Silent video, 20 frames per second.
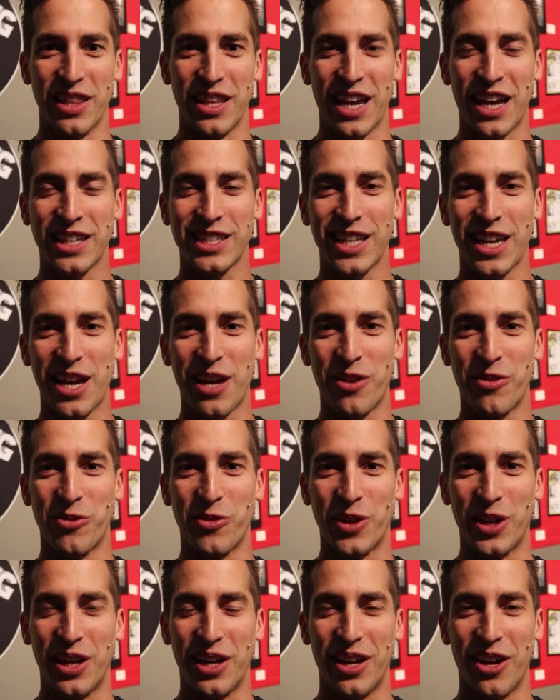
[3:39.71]
They actually have
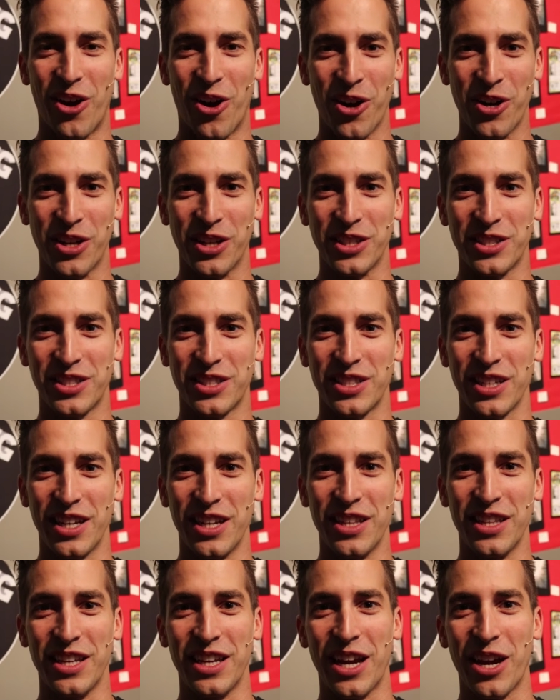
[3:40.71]
artists
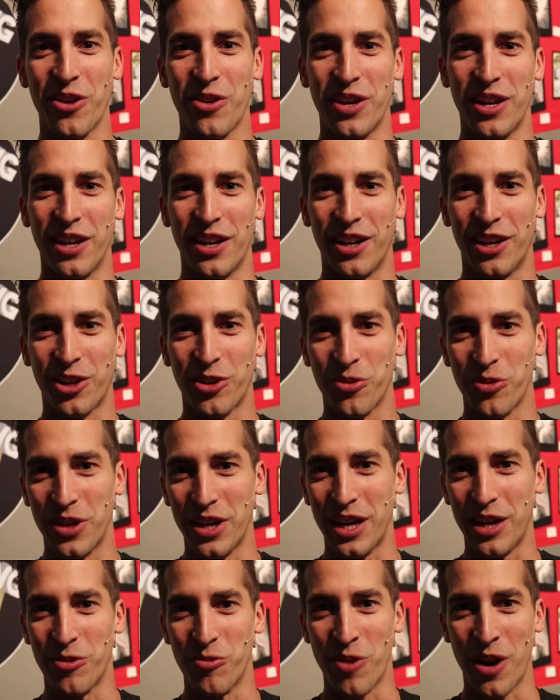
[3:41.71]
in the area
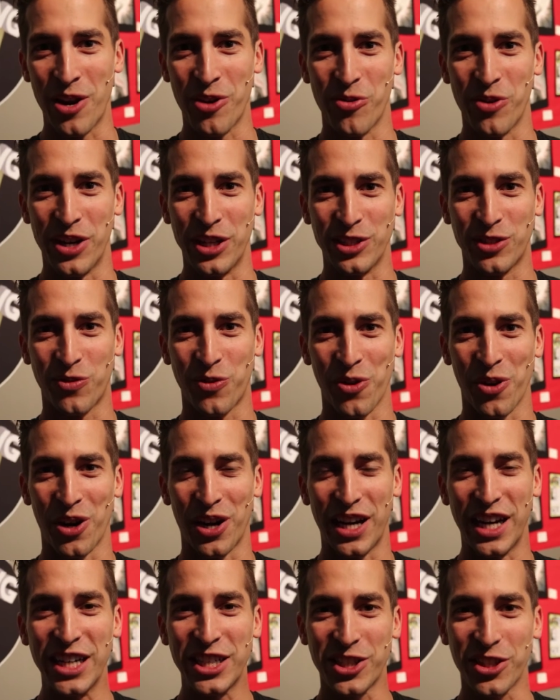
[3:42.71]
create renderings for
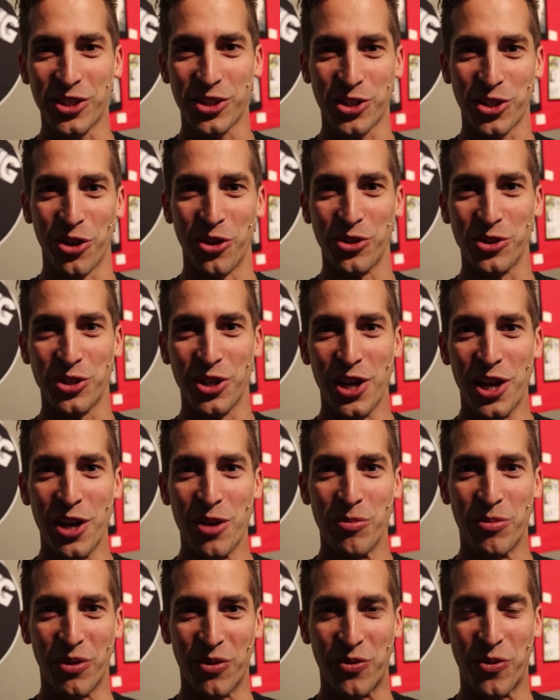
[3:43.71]
each of the shows
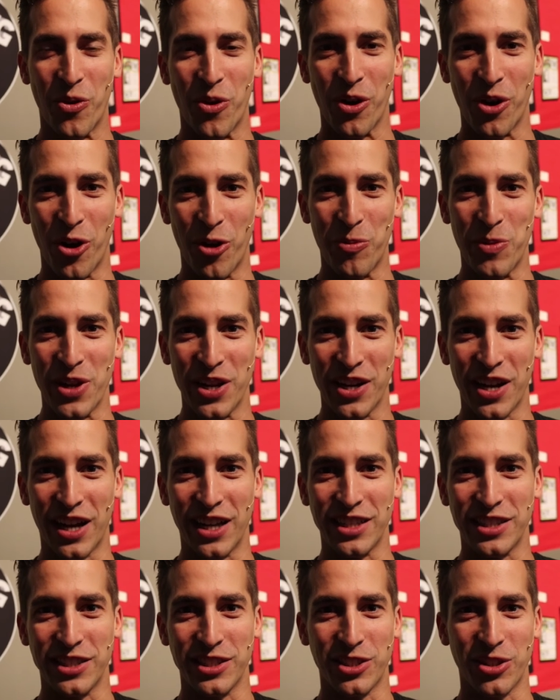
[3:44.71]
before opening
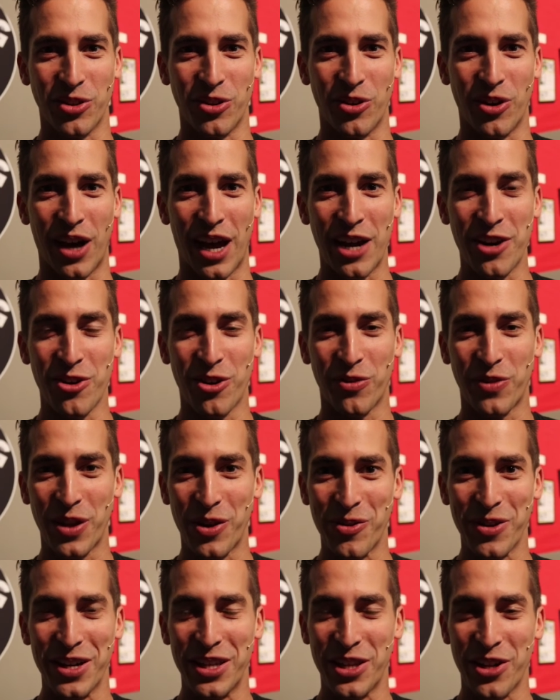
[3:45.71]
nights. So I don't know if they
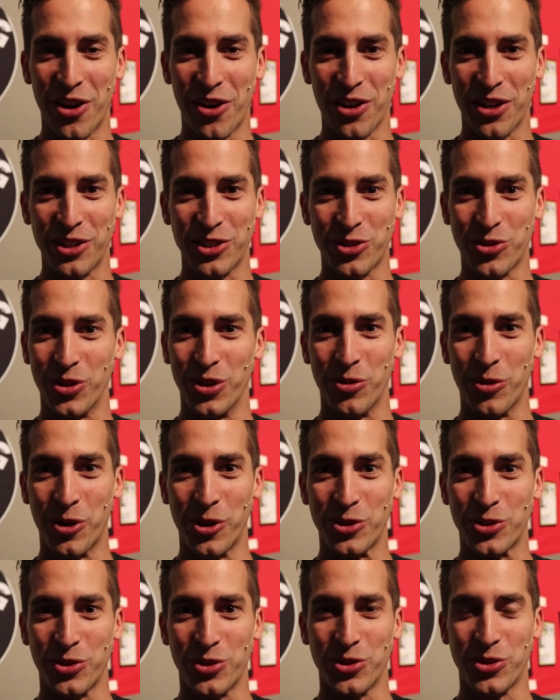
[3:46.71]
were in the audience during
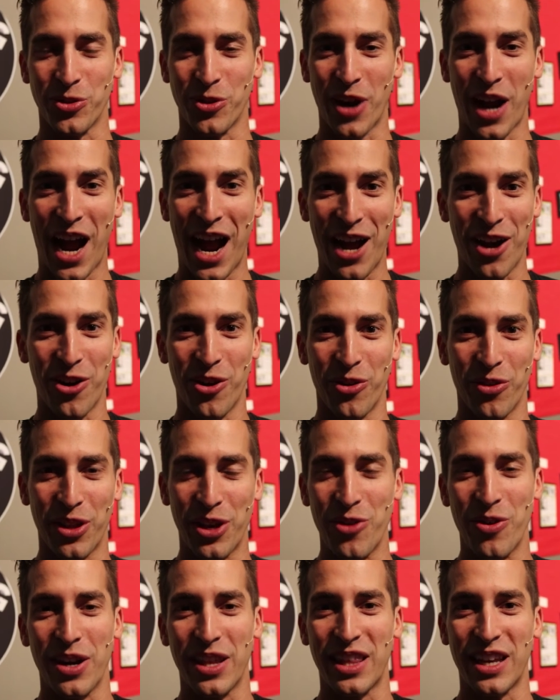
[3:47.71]
rehearsals or how they
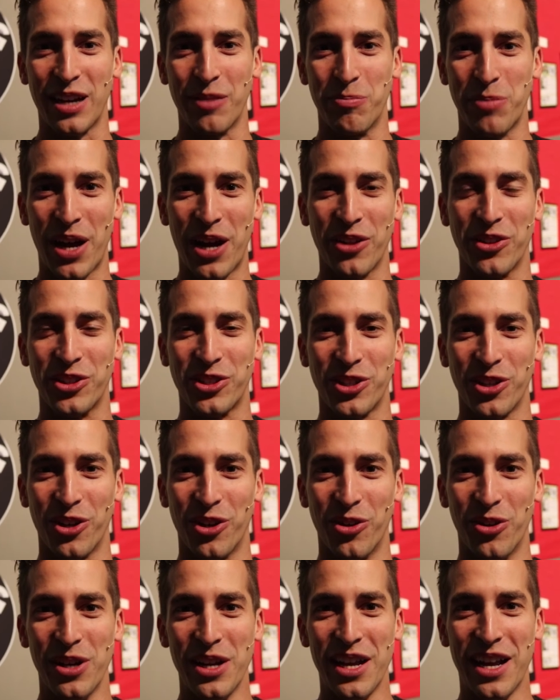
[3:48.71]
know anything about the
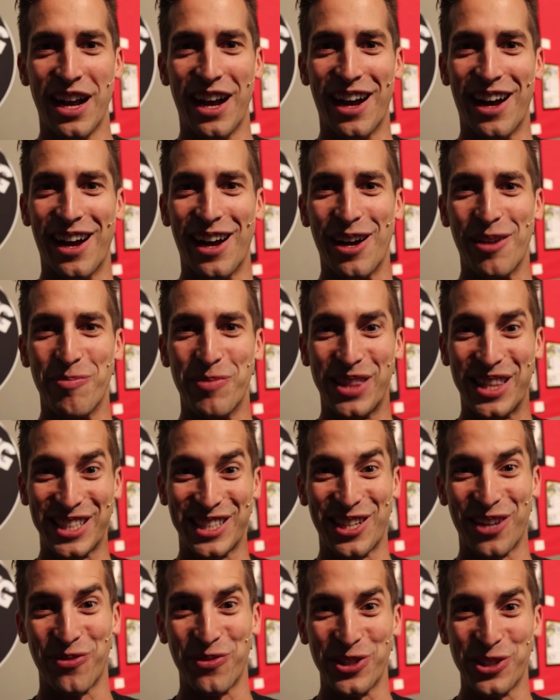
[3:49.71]
show, uh, but this
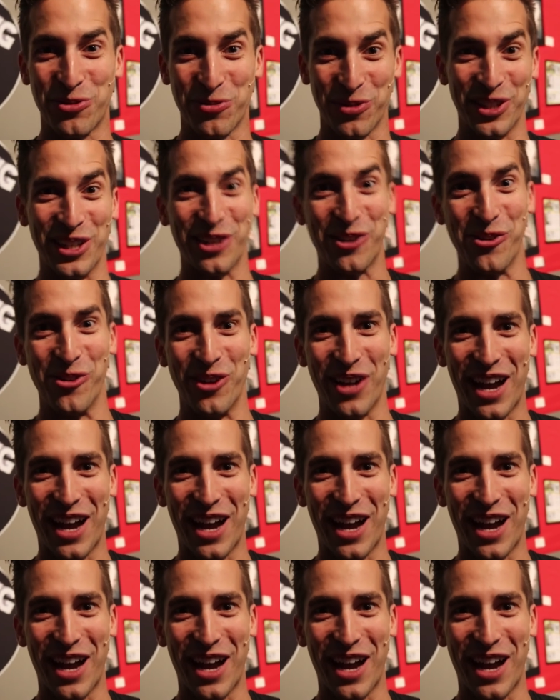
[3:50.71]
stuff is really cool.